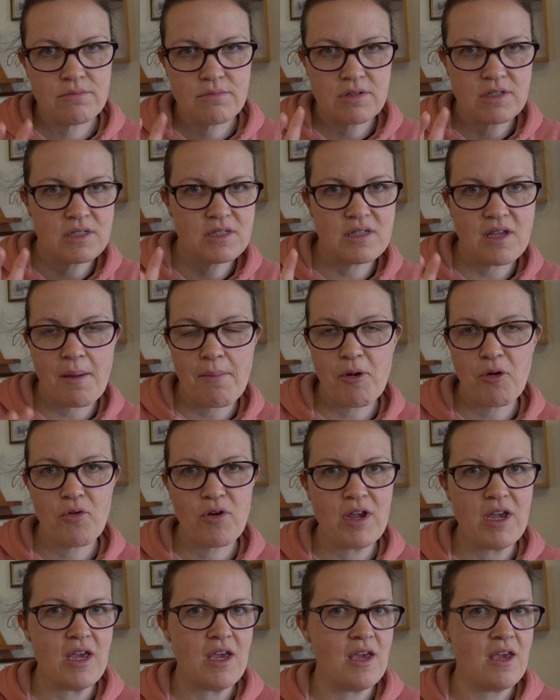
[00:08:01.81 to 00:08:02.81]

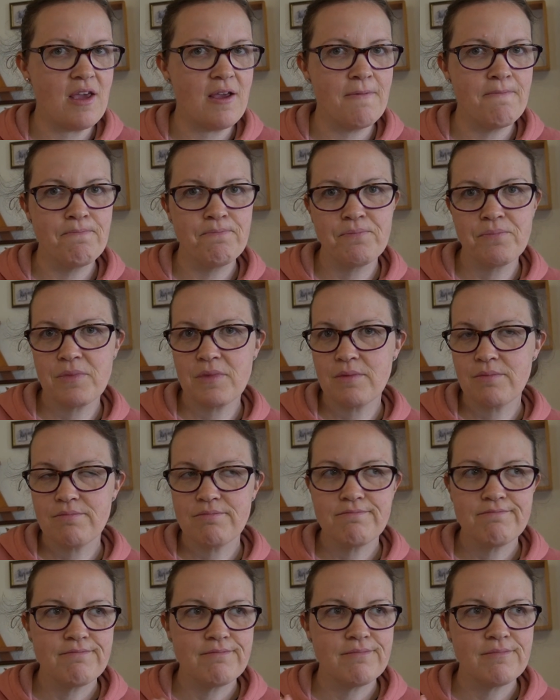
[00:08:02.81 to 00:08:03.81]
summery,
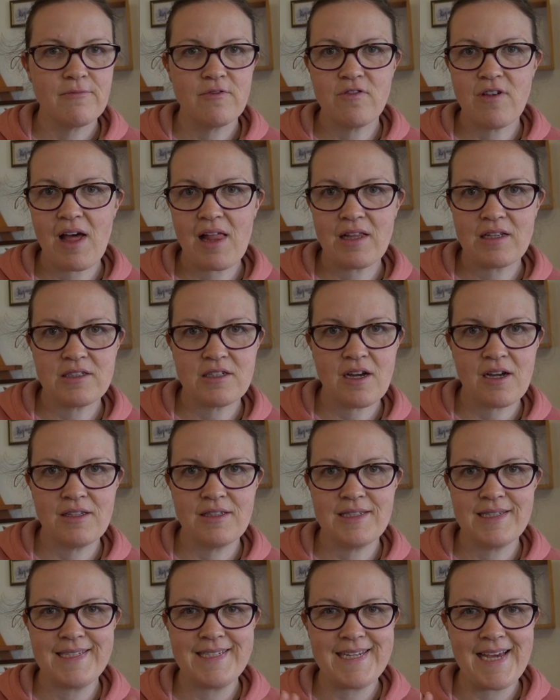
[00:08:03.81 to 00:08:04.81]

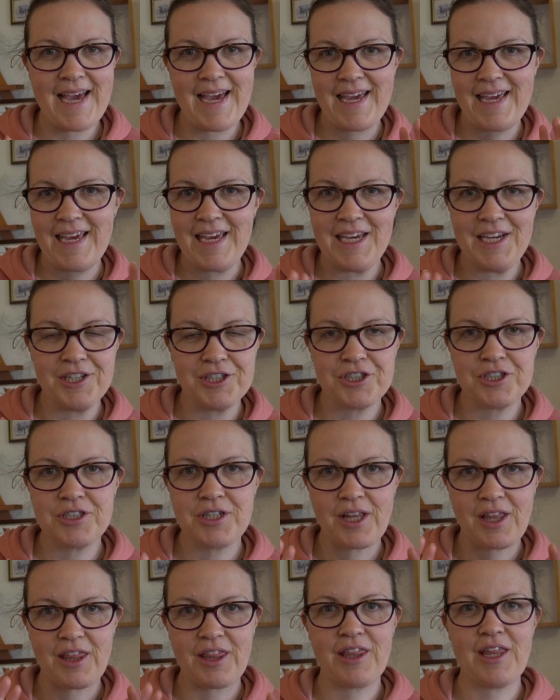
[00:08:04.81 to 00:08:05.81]
Valentine's Day-ish
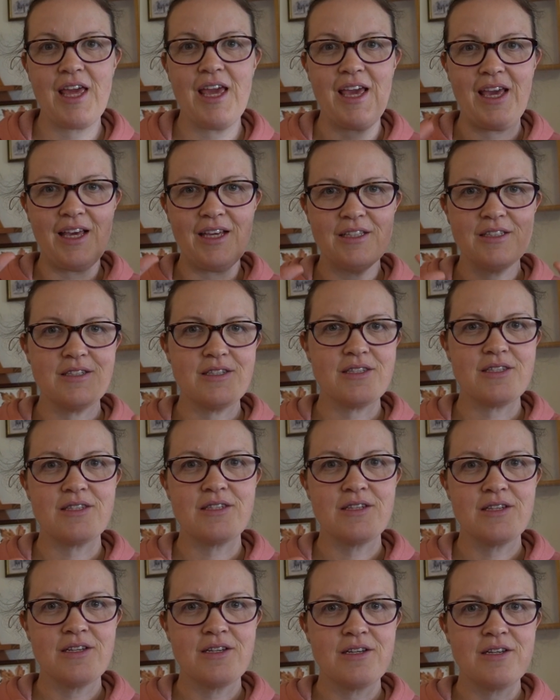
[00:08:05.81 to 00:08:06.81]

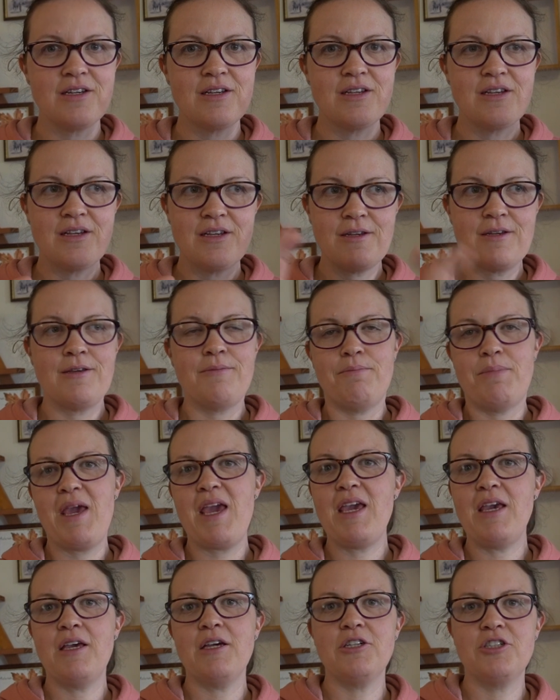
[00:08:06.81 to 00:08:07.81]
things,
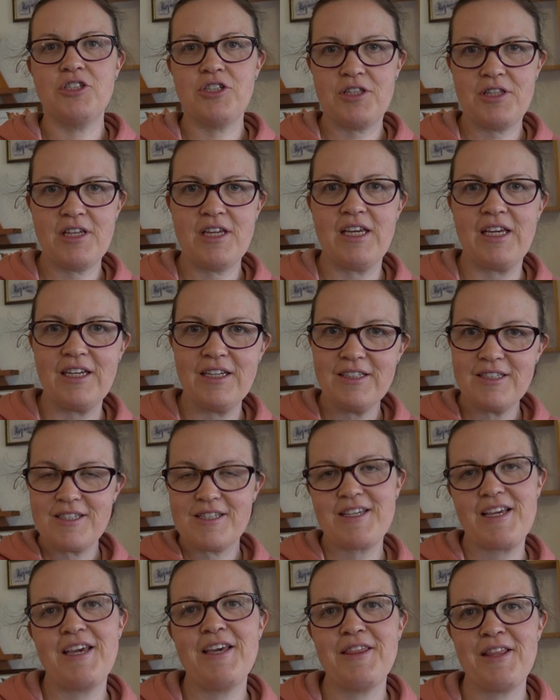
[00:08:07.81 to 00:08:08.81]
pinkish
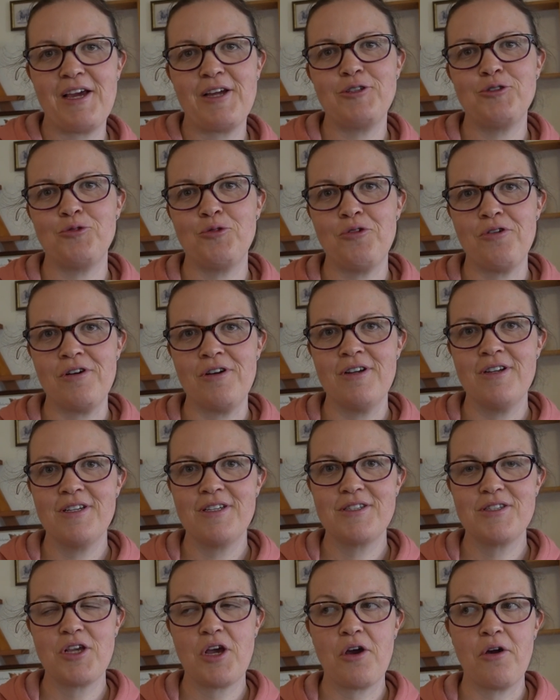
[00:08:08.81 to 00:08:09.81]
things in that drawer.
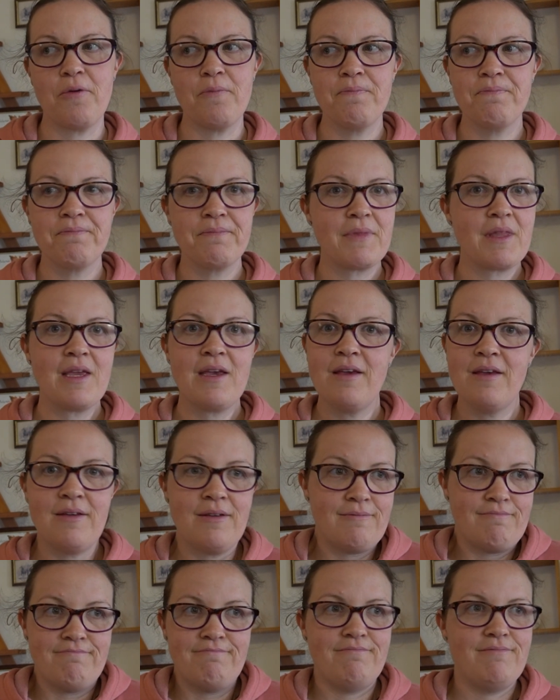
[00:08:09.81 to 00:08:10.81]
So
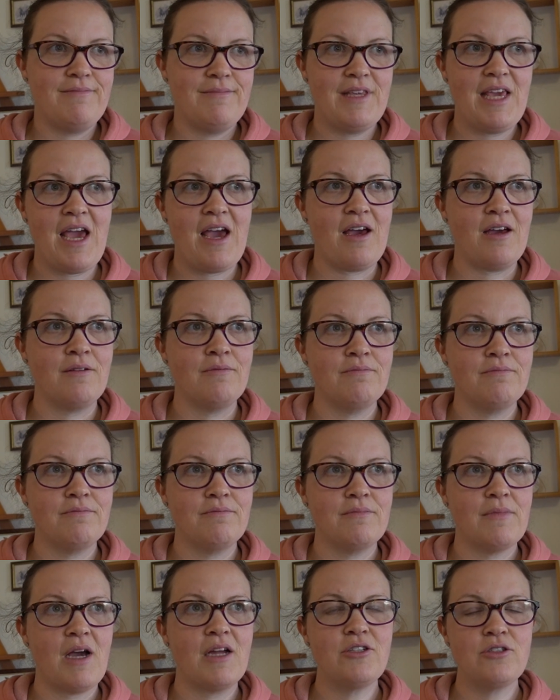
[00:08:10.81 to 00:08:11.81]
yeah,
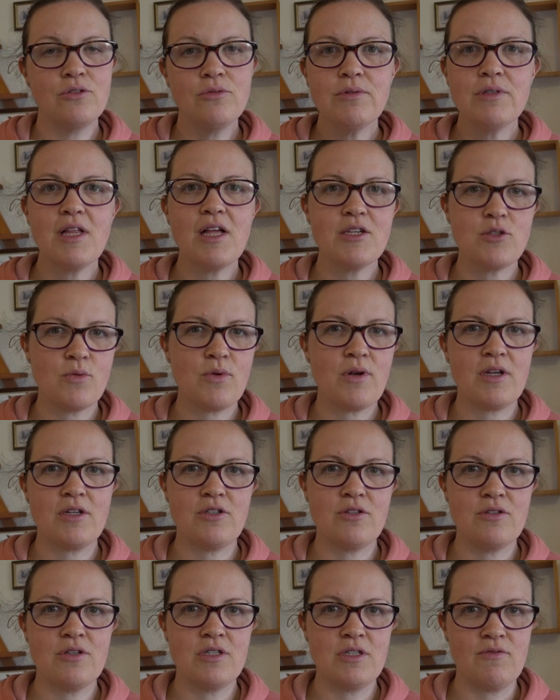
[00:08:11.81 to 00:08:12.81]
I do realize when I
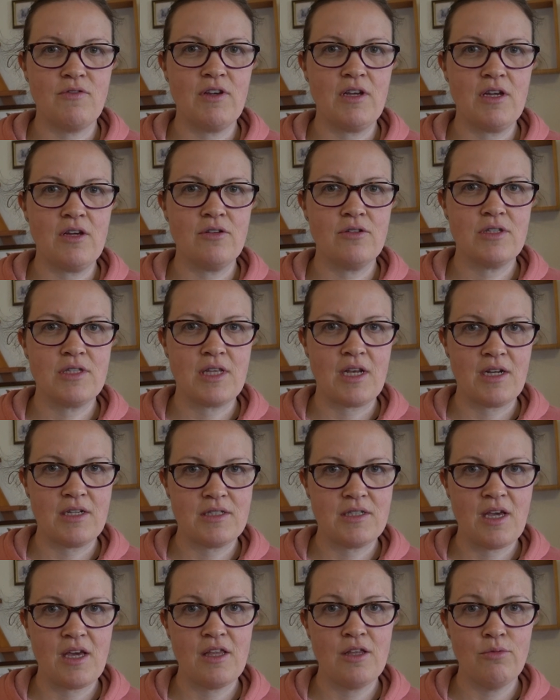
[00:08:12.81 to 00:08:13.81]
do these videos that I
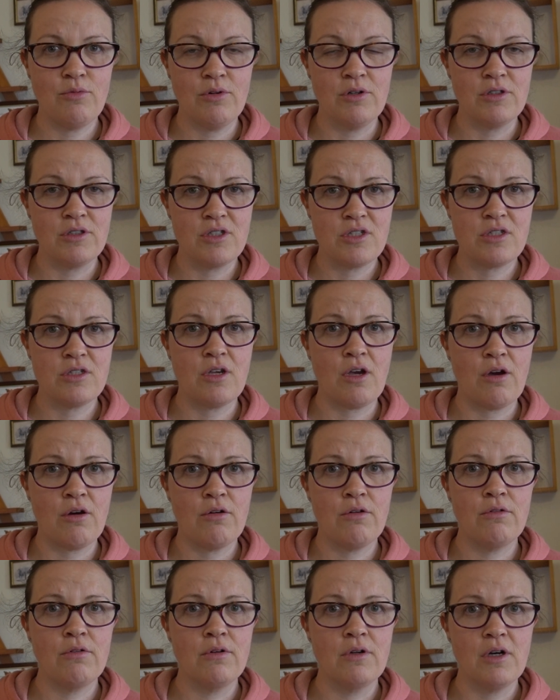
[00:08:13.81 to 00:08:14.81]
say the word
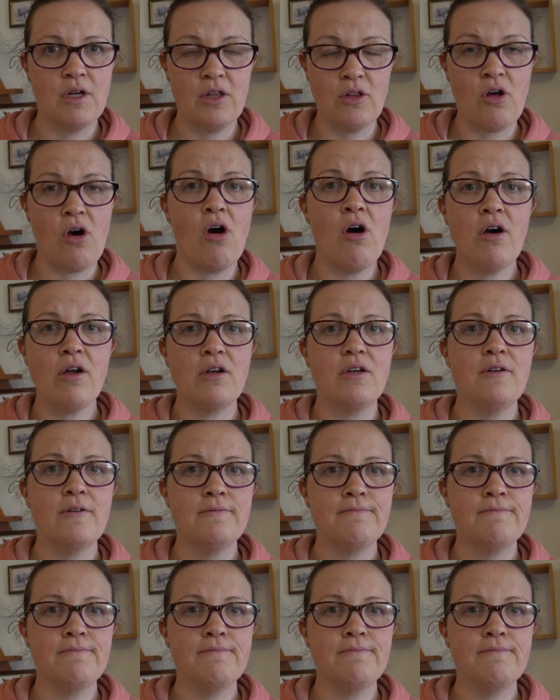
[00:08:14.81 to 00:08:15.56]
so a lot.